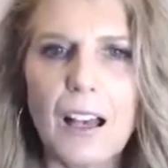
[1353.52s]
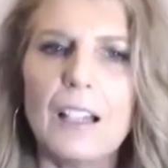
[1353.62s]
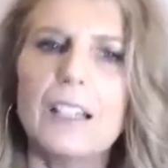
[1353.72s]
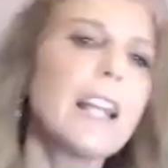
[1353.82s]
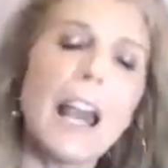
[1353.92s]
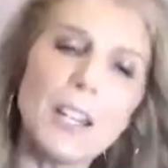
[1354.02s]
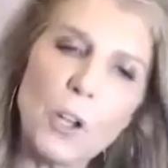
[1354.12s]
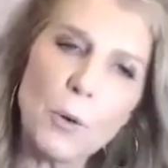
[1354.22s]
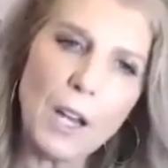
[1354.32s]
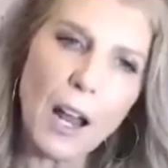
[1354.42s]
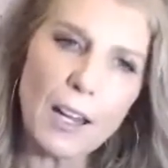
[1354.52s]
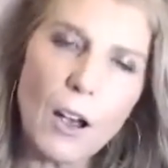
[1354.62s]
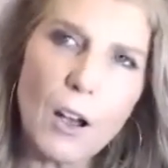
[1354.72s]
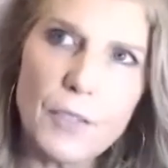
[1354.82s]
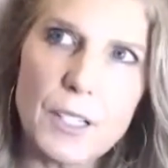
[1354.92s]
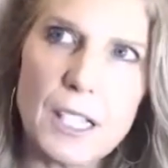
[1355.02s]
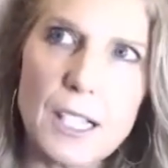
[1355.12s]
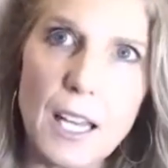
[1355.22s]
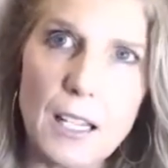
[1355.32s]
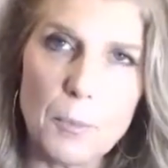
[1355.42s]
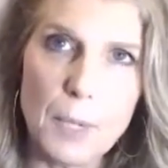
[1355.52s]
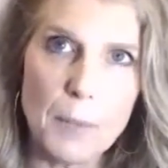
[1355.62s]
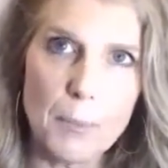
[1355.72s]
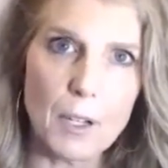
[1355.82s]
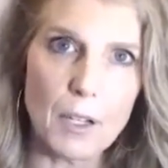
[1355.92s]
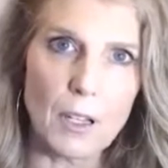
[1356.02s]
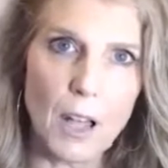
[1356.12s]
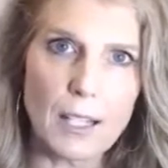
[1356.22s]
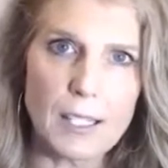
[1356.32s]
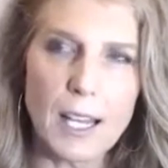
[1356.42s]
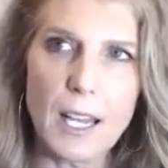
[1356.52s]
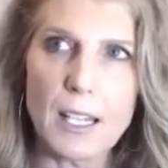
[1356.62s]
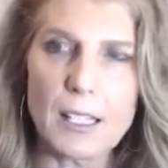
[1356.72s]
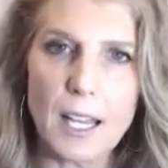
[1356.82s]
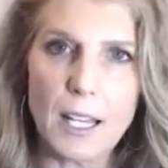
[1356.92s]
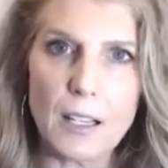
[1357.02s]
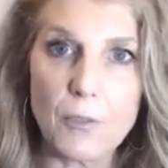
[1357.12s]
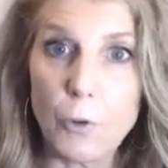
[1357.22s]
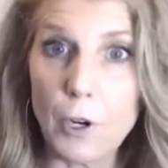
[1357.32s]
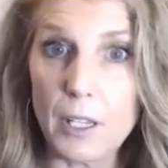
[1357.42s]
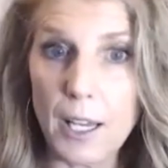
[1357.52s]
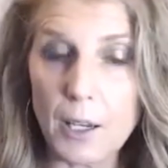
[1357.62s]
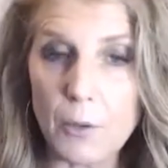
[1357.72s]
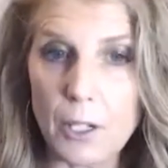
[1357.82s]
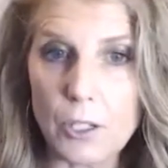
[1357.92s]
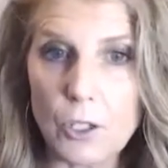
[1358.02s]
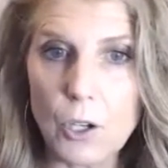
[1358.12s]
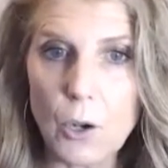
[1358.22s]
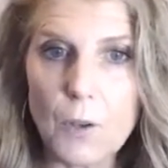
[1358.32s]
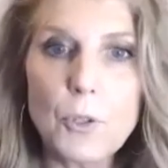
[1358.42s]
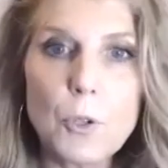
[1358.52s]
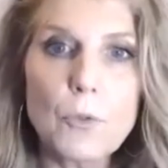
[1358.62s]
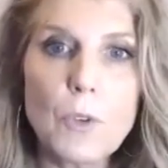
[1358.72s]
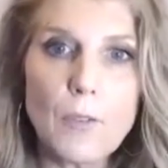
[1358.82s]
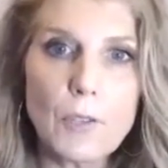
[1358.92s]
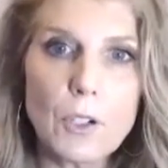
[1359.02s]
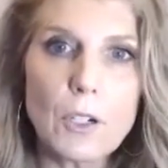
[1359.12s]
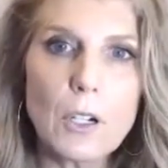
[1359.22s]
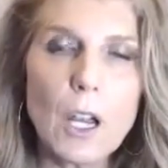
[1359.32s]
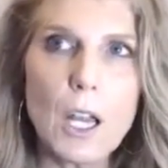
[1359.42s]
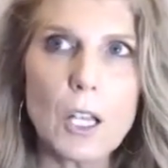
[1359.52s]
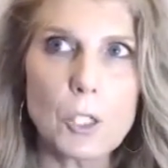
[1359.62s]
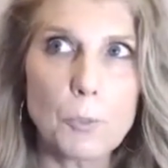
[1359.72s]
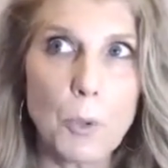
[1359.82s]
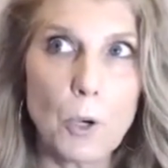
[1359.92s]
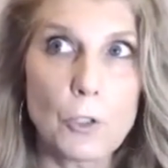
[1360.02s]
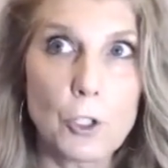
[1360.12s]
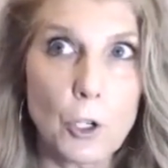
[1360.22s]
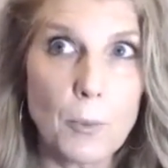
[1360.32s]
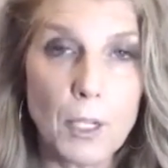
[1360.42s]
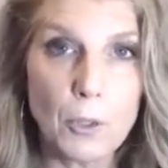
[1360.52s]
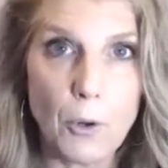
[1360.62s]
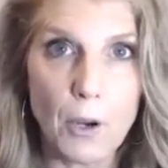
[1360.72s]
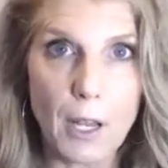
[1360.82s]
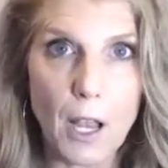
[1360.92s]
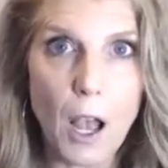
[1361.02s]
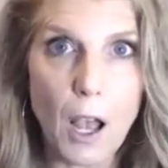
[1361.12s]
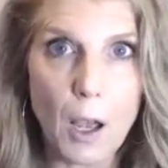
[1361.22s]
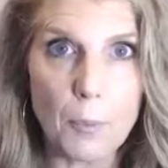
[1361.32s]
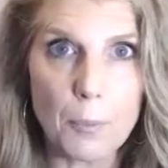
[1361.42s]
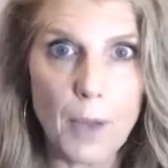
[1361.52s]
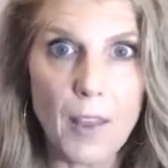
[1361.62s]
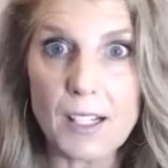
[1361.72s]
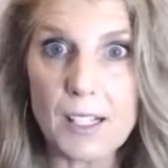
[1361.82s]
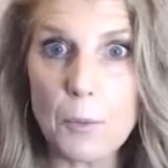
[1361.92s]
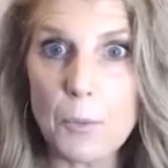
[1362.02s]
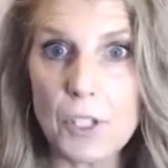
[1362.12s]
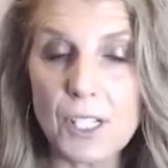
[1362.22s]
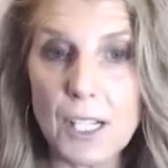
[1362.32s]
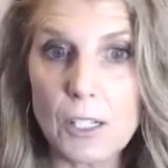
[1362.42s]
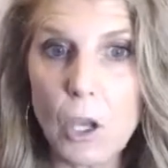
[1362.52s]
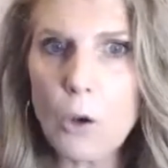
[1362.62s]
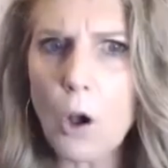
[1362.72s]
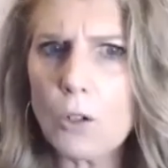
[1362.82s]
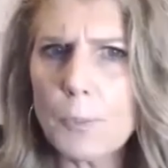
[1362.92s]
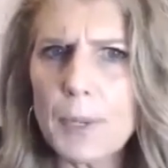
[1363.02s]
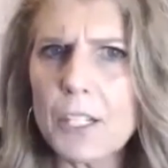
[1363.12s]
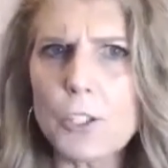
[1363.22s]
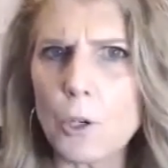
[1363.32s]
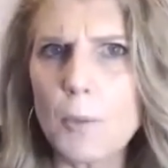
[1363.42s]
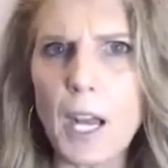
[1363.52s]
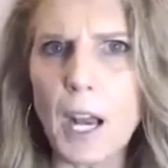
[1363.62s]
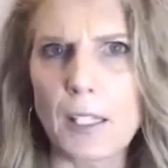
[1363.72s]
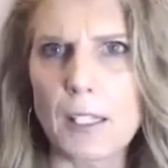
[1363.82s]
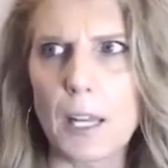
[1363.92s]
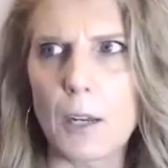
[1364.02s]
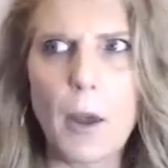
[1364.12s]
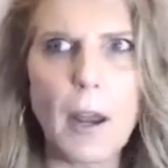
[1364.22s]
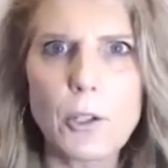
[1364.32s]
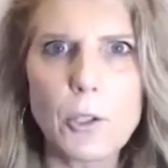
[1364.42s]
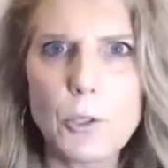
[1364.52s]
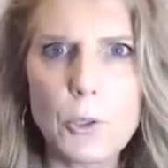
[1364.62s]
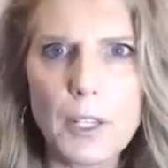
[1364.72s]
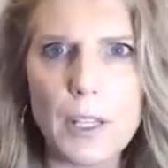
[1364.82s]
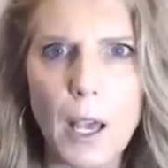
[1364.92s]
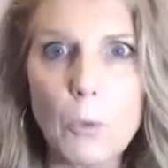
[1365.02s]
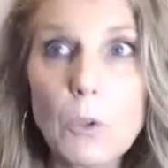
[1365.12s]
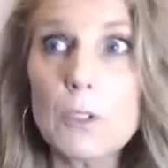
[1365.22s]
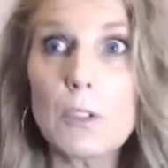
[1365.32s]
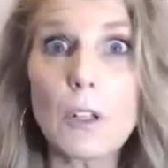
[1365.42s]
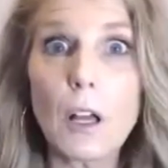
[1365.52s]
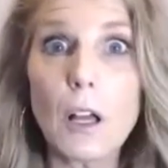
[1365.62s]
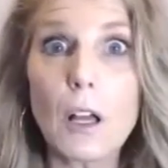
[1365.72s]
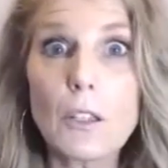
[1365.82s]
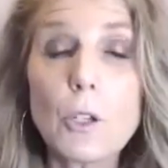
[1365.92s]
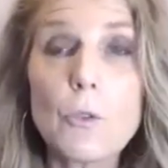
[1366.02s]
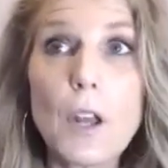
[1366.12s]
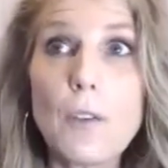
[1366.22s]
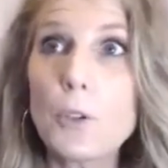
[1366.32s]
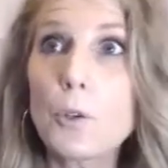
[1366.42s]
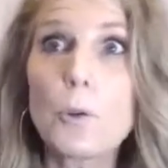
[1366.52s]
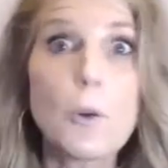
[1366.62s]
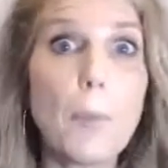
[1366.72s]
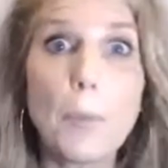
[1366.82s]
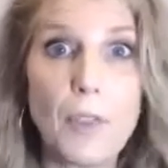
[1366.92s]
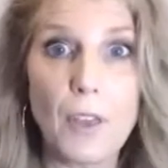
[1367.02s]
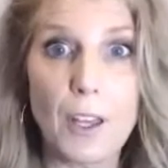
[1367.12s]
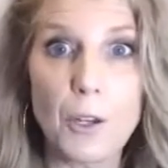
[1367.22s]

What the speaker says: Yeah, you know what I often say to people? I say it's like a foreign language. If you never spoke German growing up, and then someone just says, "Oh, go speak German on a date. Why aren't you doing that?" Well, you never grew up with it.